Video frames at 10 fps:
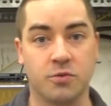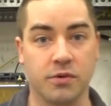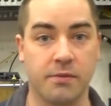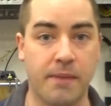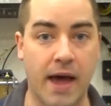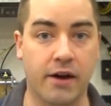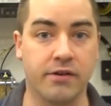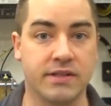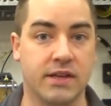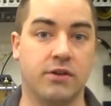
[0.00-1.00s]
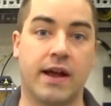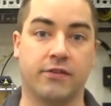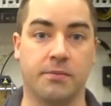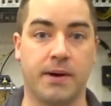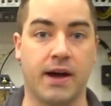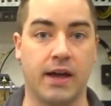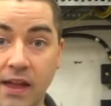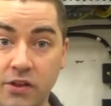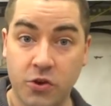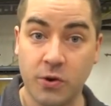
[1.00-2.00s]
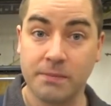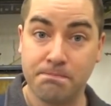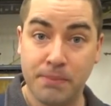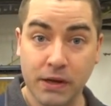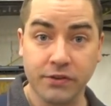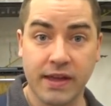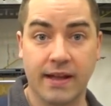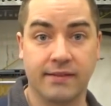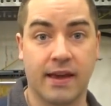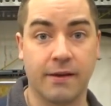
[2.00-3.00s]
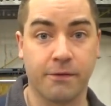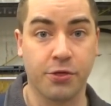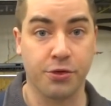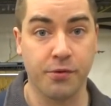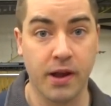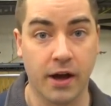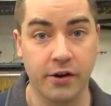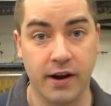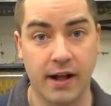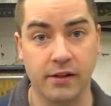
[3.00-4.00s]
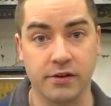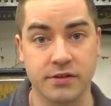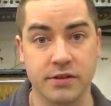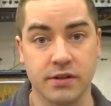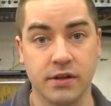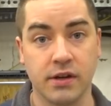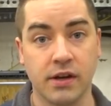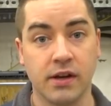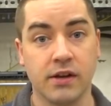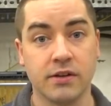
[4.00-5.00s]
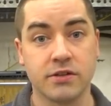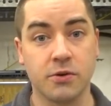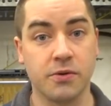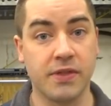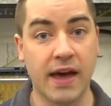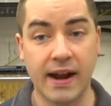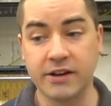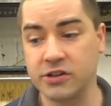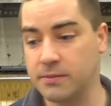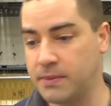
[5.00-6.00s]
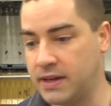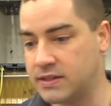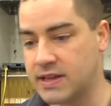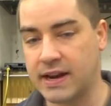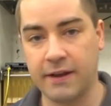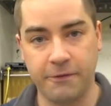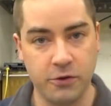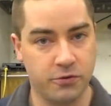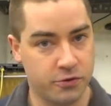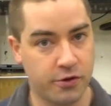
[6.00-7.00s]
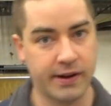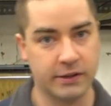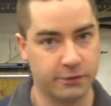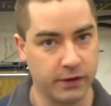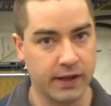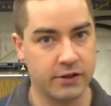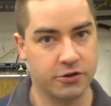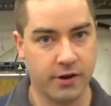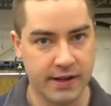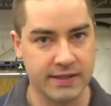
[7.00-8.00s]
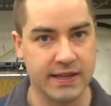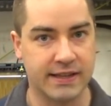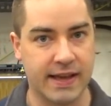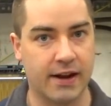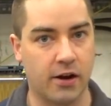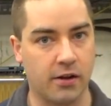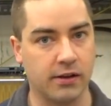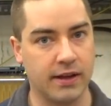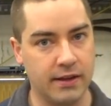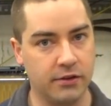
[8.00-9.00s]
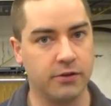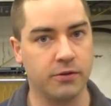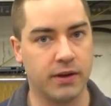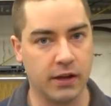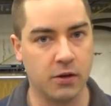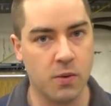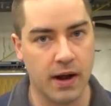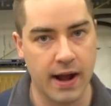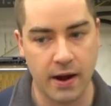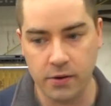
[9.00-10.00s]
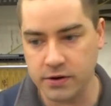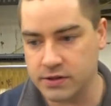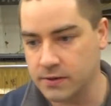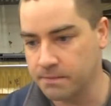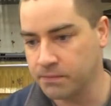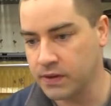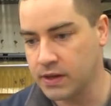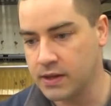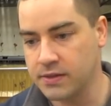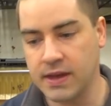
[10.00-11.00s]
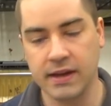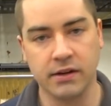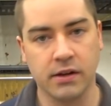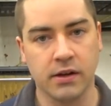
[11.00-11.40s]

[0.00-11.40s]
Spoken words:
worth of batteries that you'd have to buy. You can build that tank for $300. So that actually means that if you translate that all into kilowatt hours, then